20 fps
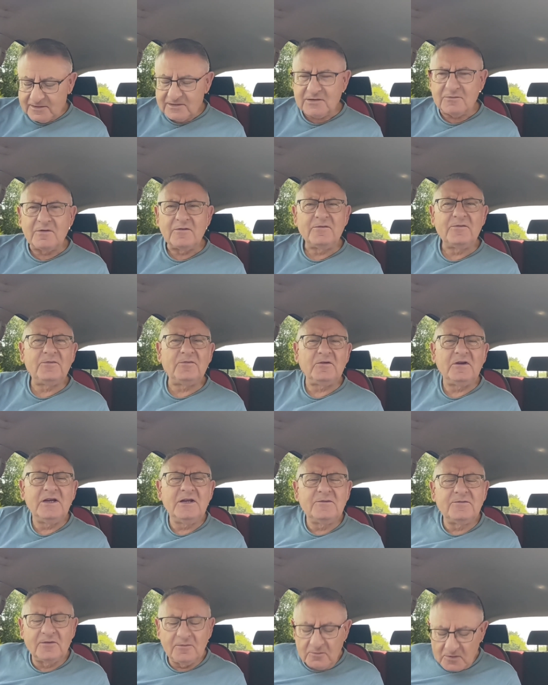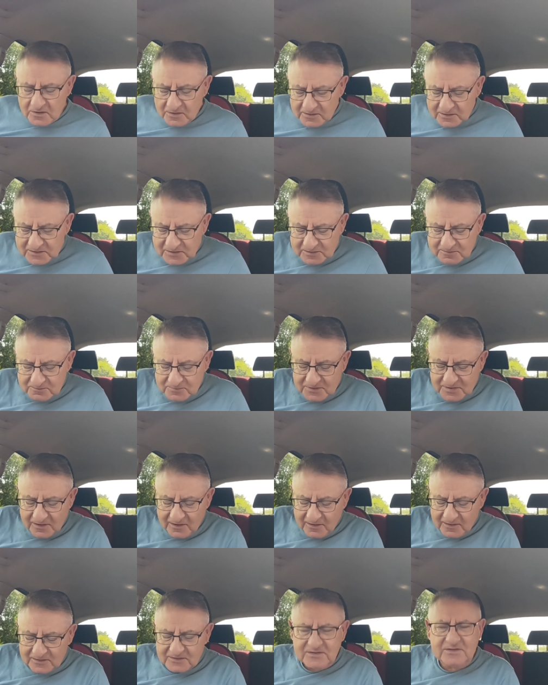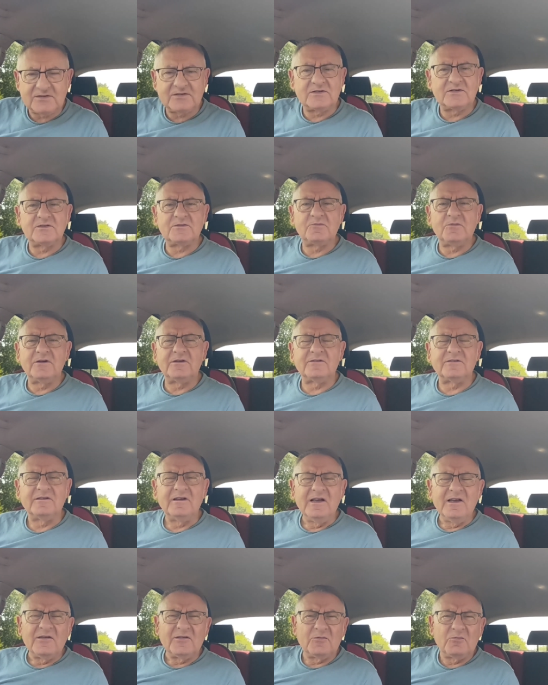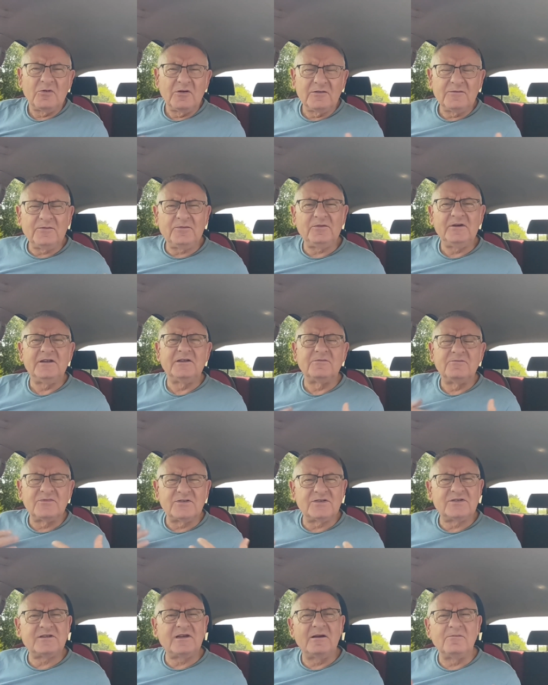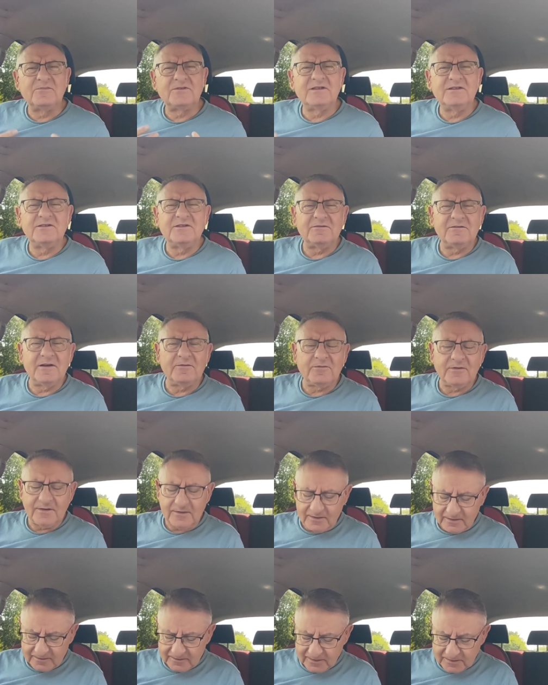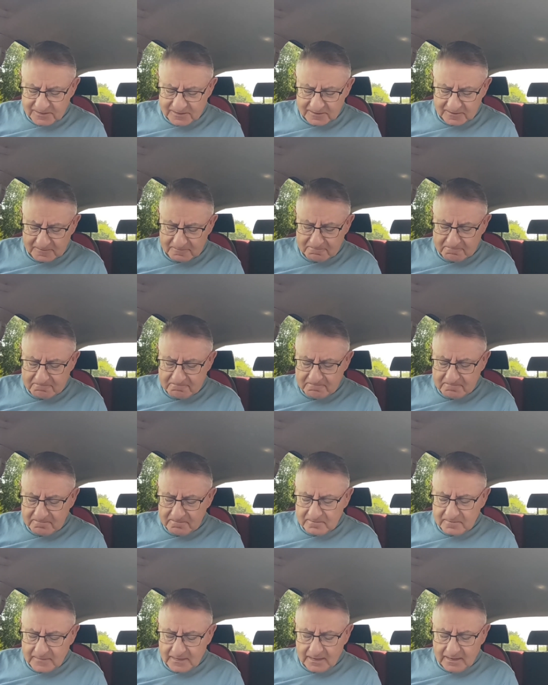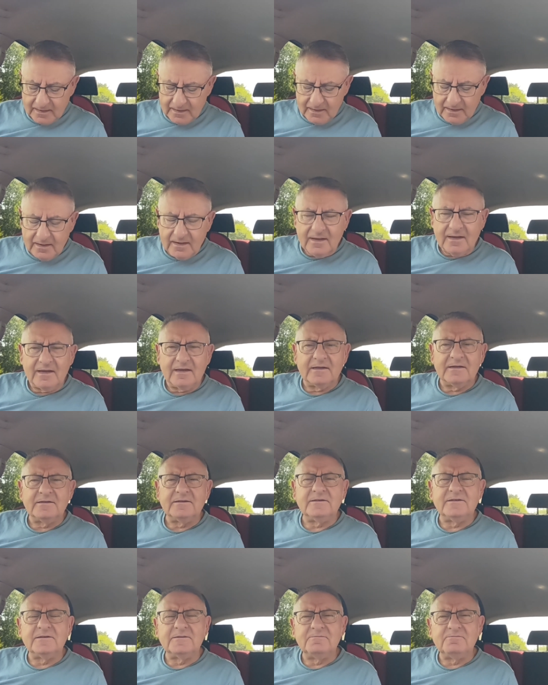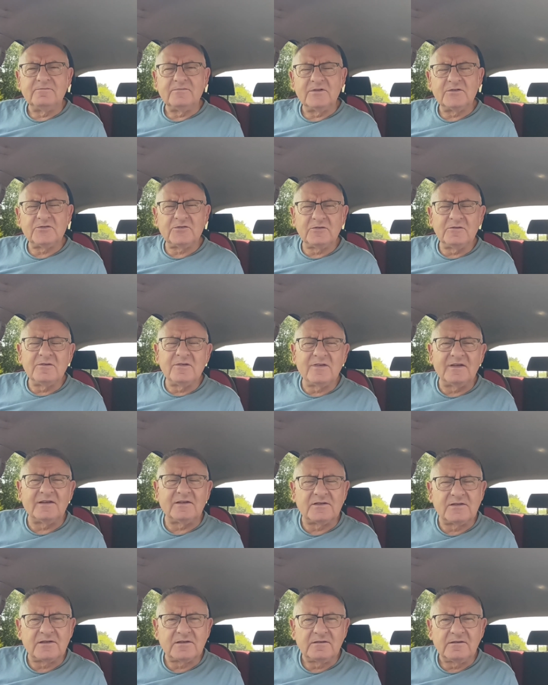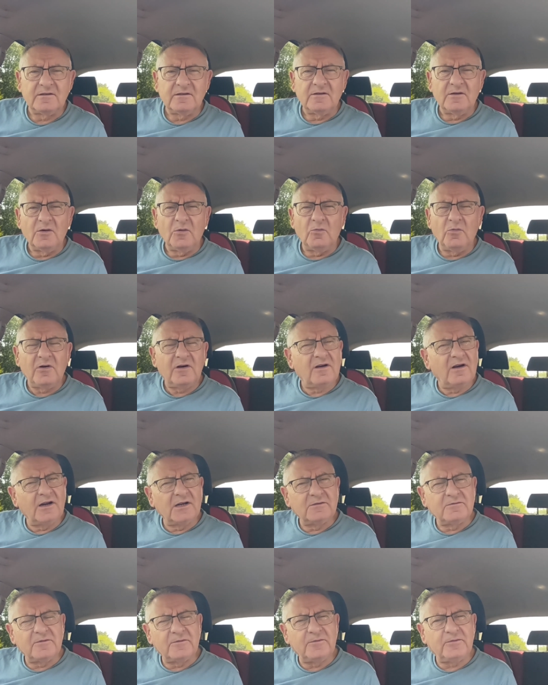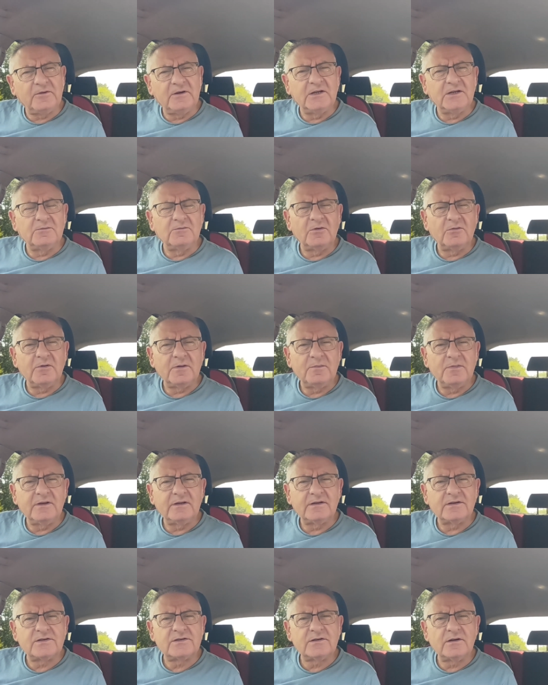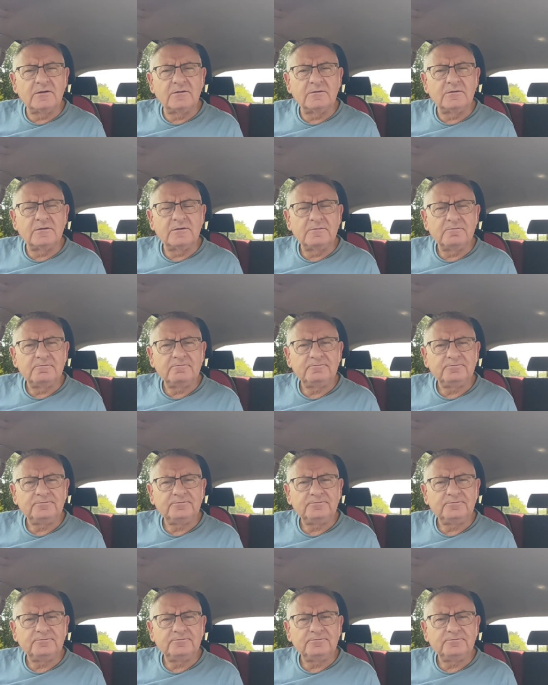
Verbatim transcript: So we're freed from irksome tasks as well. The word freedom just comes into everything, doesn't it? And um, the truth is, what kind of a freedom are we being sold?